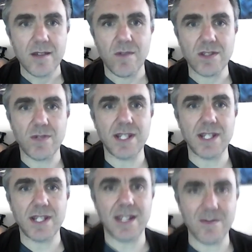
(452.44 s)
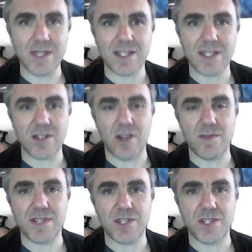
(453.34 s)
Well, 2020 with this
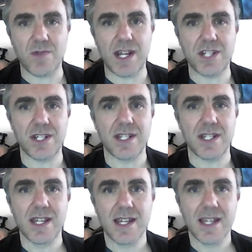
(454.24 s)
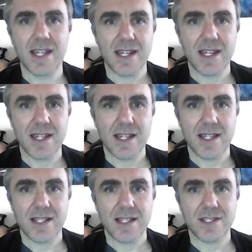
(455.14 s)
global situation
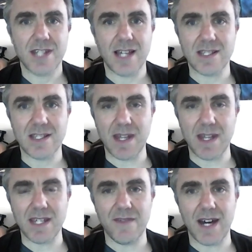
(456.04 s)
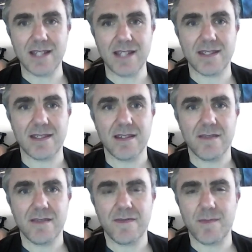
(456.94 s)
challenged many of us.
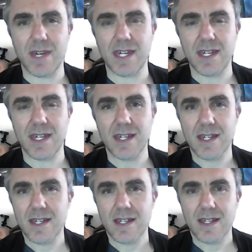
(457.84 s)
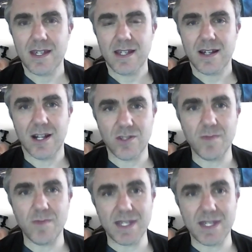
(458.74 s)
For me, I do
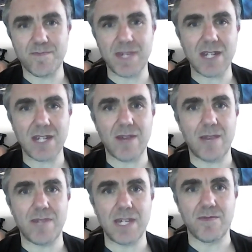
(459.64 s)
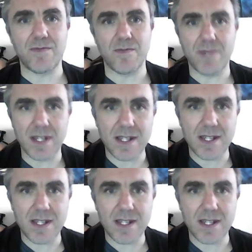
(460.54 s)
miss being around people, but